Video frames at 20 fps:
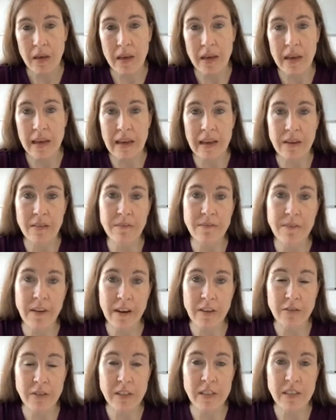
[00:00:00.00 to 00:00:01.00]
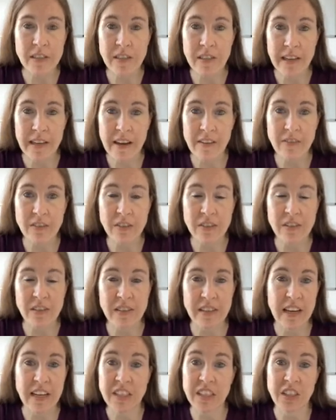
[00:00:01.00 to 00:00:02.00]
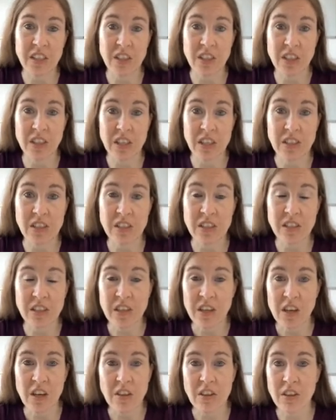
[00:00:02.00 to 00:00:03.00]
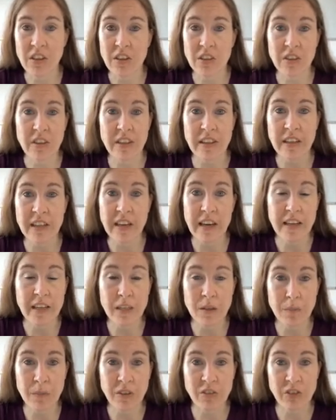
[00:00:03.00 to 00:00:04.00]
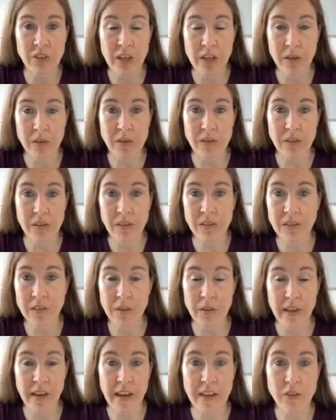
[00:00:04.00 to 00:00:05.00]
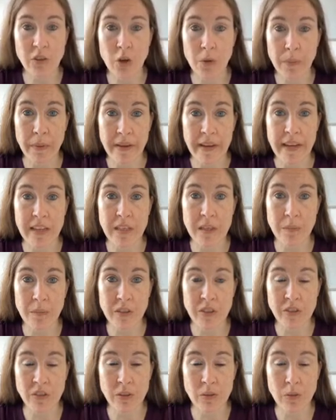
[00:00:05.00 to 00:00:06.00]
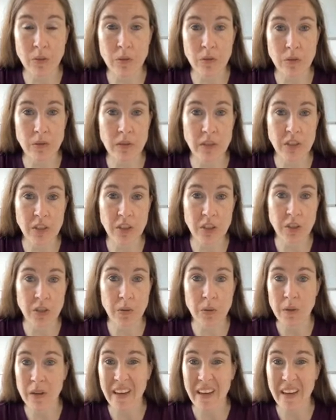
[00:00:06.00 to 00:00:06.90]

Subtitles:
In fact, recently evidence has actually suggested that the endometriosis, so the ectopic endometrial tissue,